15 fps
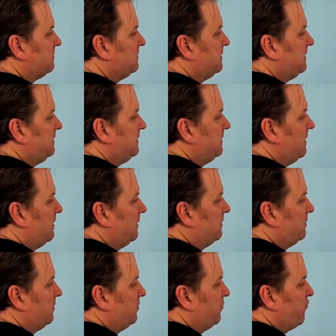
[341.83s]

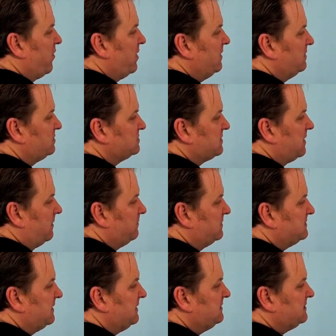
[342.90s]
the drainage time, the
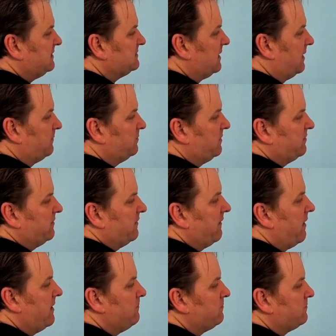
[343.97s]
DT time, the
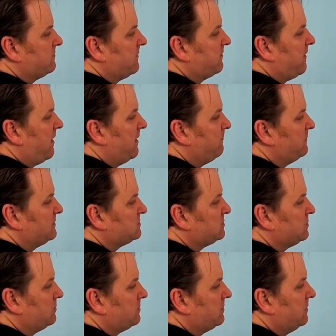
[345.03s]
time it
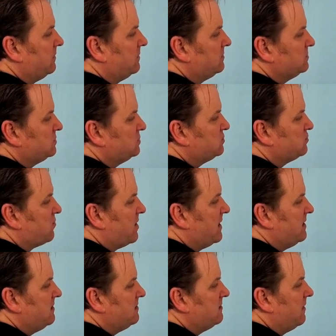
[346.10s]
took to
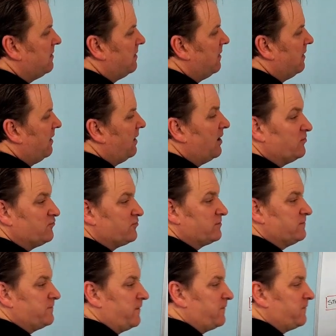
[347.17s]
drain
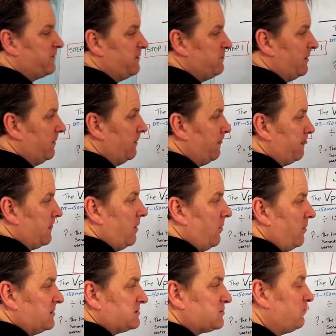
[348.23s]
150 mil.
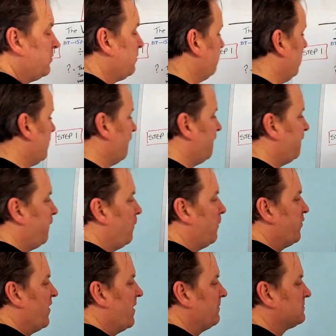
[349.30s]
All right, so we got
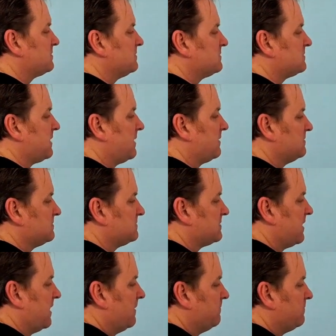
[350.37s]
4,000 seconds
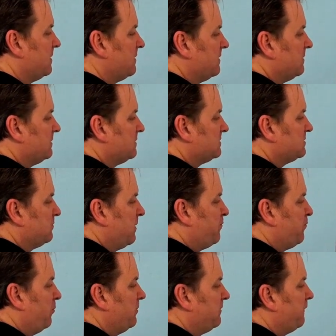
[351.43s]
there. So we
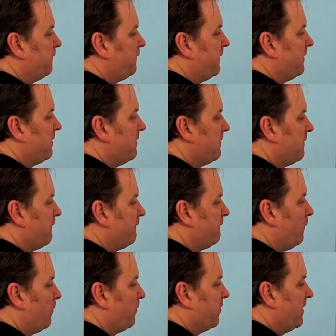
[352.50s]
put the figure of
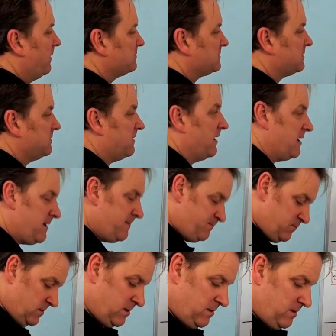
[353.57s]
4,000 there,
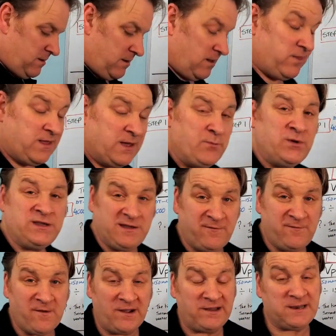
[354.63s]
and then we
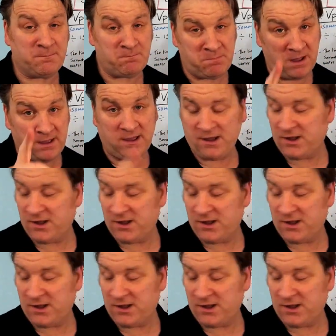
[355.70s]
divide it by